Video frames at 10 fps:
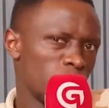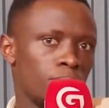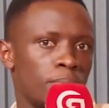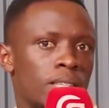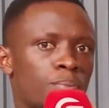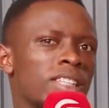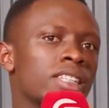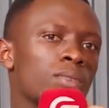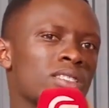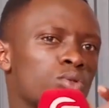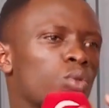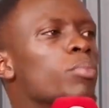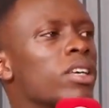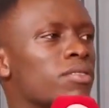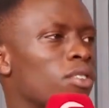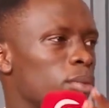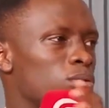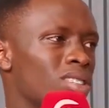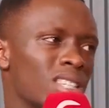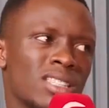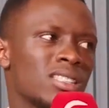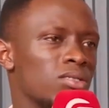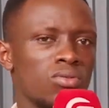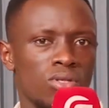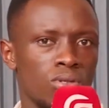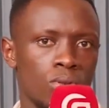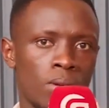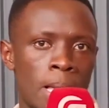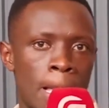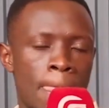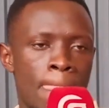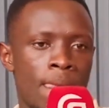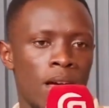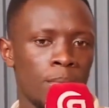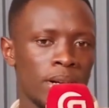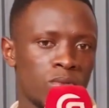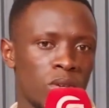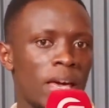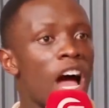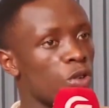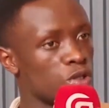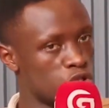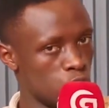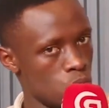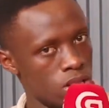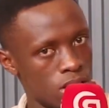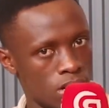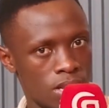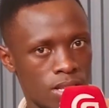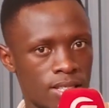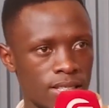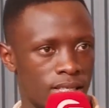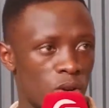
So, but president was too big for me to just, But when my uncle stood, this is